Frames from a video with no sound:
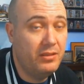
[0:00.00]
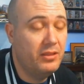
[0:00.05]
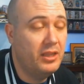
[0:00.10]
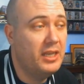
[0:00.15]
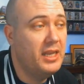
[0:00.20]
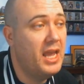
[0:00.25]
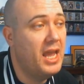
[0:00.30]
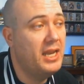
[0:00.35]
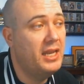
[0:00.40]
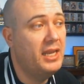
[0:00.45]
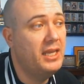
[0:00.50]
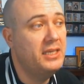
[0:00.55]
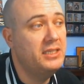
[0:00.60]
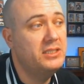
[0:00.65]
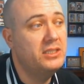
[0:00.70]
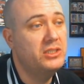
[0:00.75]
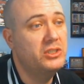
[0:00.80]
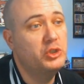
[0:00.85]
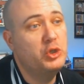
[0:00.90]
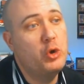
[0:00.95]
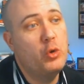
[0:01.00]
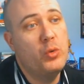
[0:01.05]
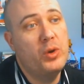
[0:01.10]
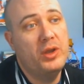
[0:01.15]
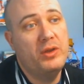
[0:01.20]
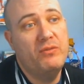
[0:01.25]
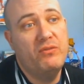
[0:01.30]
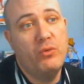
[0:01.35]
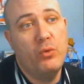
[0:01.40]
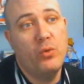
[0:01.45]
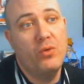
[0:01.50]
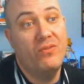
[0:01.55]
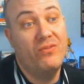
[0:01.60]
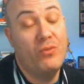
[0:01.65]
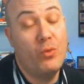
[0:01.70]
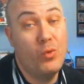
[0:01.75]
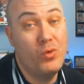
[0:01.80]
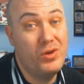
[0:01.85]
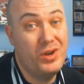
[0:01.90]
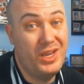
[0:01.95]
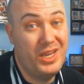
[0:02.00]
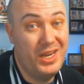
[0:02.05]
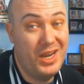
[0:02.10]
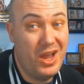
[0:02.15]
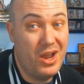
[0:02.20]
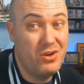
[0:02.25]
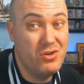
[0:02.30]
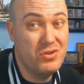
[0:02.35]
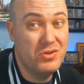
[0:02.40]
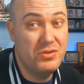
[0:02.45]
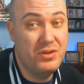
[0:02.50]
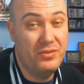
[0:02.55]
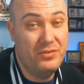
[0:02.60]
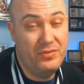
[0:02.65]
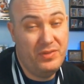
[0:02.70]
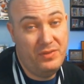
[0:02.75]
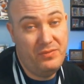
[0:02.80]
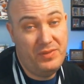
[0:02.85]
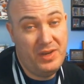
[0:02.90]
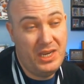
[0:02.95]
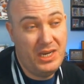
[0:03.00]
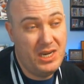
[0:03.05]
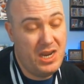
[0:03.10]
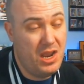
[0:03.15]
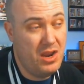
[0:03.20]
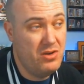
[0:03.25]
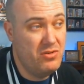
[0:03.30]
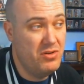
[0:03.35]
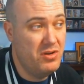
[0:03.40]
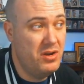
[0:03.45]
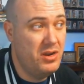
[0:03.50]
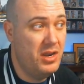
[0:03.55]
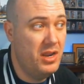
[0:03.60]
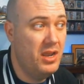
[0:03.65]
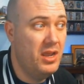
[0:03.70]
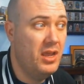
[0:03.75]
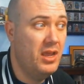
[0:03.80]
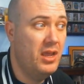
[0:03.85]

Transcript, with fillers: The Tatis is going for fourteen hundred to fifteen hundred.